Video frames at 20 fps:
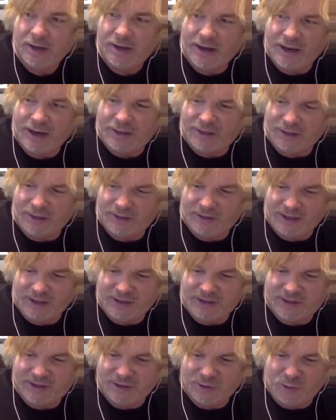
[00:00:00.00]
I think they
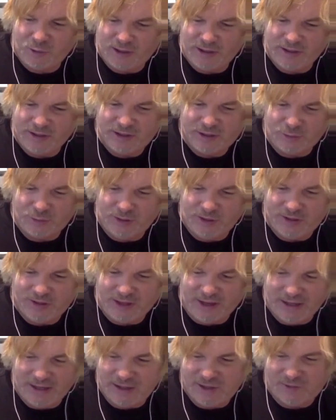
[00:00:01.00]
still want to squeeze
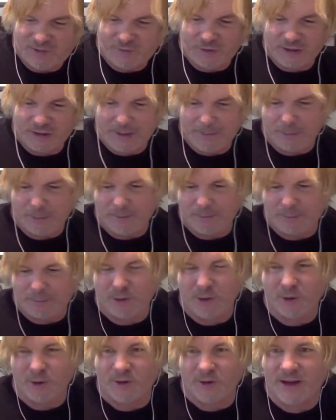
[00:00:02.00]
Edge for a couple of
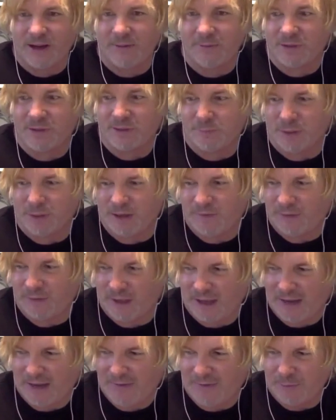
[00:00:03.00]
programs, but if they
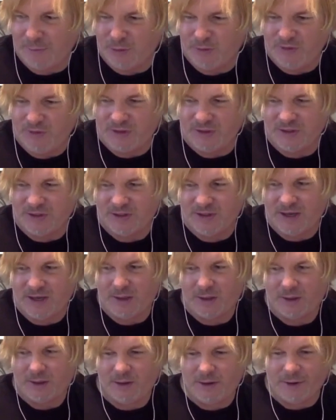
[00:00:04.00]
have him lose to
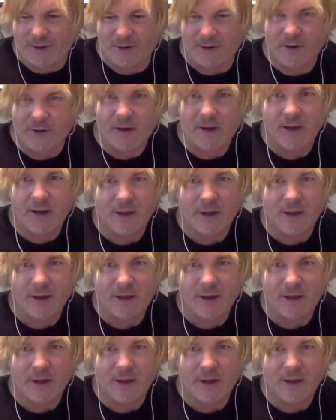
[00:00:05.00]
Seth here,